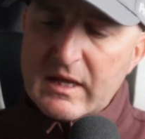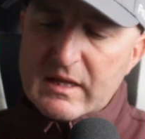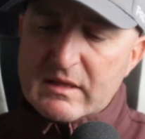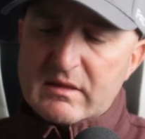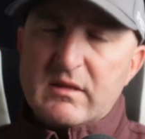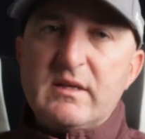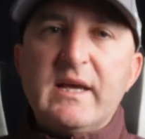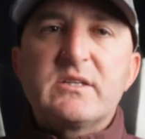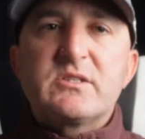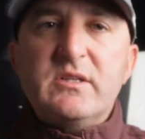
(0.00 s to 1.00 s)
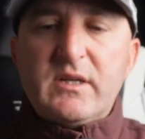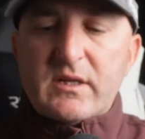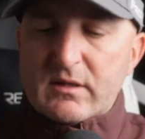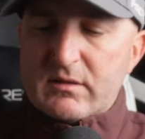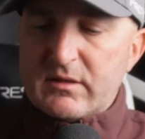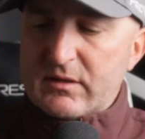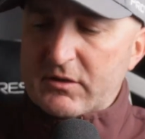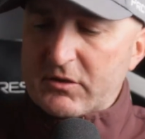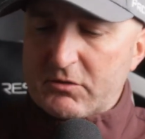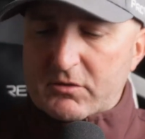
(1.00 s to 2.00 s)
The next thing that
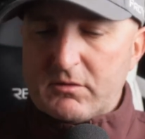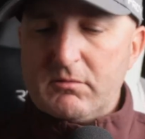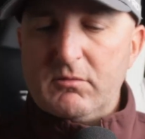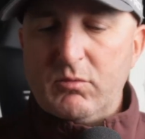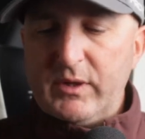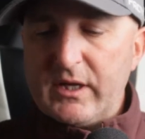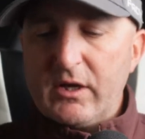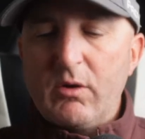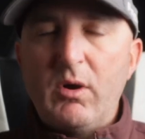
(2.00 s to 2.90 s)
we can go